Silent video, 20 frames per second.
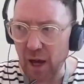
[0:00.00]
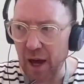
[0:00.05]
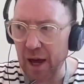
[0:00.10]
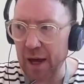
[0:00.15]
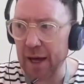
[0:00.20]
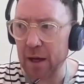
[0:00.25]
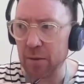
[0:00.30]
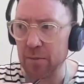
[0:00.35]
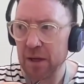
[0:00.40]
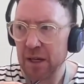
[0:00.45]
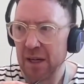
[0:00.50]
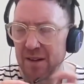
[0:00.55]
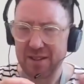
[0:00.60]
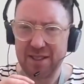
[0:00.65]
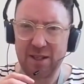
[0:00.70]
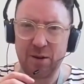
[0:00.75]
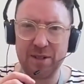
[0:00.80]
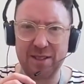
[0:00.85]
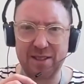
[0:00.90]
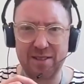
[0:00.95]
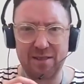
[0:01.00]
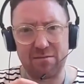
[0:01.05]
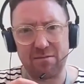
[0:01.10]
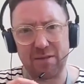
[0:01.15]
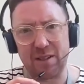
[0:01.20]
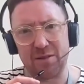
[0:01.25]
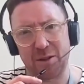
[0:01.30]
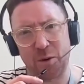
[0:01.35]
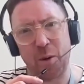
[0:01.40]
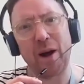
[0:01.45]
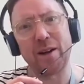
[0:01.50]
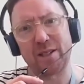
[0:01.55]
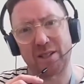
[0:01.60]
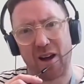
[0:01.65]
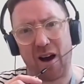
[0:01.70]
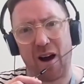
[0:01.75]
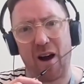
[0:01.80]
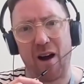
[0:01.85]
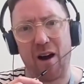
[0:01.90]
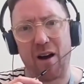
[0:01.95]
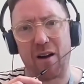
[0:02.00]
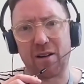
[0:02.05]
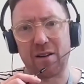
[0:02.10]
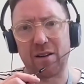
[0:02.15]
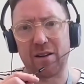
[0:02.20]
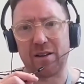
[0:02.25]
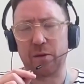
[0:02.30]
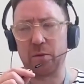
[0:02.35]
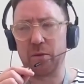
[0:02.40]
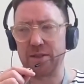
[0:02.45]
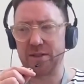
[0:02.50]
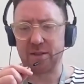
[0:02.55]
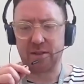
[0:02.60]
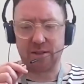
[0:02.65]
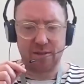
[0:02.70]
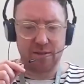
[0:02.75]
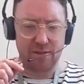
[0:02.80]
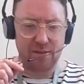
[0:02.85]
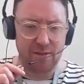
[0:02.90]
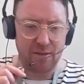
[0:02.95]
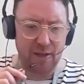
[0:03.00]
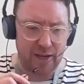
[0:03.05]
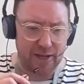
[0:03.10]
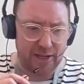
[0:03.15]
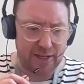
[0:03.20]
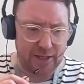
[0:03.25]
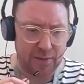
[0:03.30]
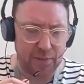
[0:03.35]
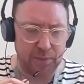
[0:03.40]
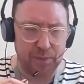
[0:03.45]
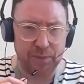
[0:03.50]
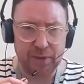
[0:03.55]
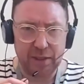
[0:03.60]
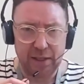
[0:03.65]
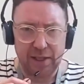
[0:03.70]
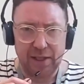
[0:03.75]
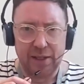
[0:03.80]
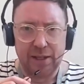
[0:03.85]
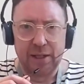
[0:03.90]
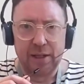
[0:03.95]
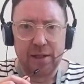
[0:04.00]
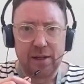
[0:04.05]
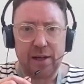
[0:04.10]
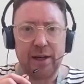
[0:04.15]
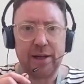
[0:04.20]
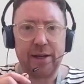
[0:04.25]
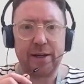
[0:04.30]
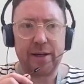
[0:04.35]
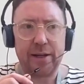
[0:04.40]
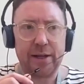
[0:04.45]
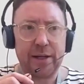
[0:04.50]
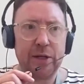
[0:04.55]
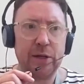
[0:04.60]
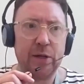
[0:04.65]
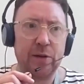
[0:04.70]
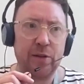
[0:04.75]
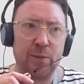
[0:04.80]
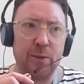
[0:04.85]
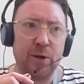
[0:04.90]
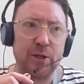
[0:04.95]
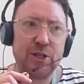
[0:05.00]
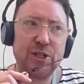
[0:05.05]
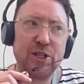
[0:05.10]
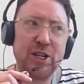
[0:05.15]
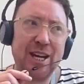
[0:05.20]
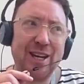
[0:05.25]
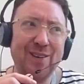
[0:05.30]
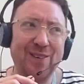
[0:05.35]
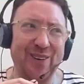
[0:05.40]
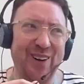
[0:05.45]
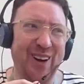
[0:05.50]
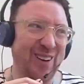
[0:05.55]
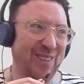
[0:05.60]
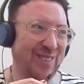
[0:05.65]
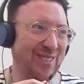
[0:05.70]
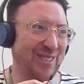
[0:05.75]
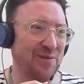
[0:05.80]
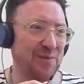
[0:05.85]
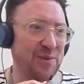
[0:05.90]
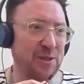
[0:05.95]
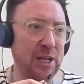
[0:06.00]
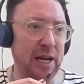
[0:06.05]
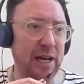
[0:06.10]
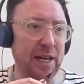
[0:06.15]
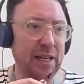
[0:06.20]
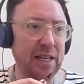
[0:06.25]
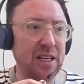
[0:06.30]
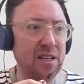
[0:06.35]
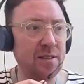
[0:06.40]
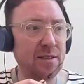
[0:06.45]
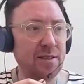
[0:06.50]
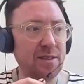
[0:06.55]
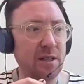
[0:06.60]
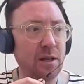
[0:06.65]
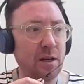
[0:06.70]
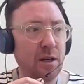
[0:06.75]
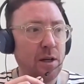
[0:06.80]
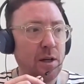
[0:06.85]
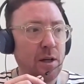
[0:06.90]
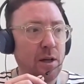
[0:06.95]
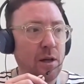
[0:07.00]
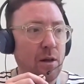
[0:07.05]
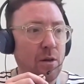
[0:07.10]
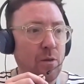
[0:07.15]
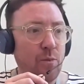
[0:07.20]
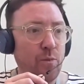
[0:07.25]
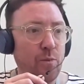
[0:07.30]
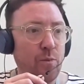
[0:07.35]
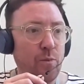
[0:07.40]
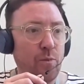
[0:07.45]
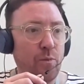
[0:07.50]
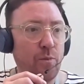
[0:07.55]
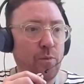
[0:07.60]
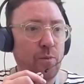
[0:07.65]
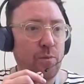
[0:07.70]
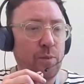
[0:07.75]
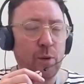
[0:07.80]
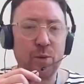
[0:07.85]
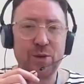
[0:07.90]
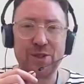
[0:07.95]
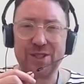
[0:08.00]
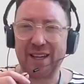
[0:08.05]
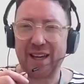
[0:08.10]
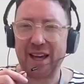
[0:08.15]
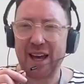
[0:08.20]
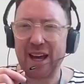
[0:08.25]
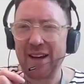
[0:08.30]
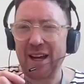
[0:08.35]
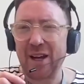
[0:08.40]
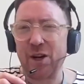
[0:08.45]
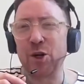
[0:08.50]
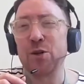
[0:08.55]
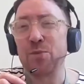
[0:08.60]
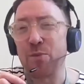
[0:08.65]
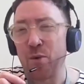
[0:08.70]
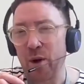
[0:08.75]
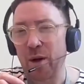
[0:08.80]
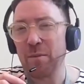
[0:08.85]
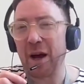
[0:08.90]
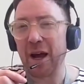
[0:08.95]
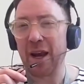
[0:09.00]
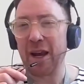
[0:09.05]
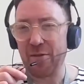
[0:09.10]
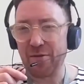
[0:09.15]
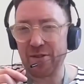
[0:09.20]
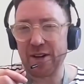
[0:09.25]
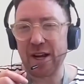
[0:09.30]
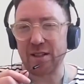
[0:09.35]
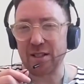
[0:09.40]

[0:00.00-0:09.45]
So it was quite dark, and it wasn't the most cheerful of subjects. But once again, I could bring my lived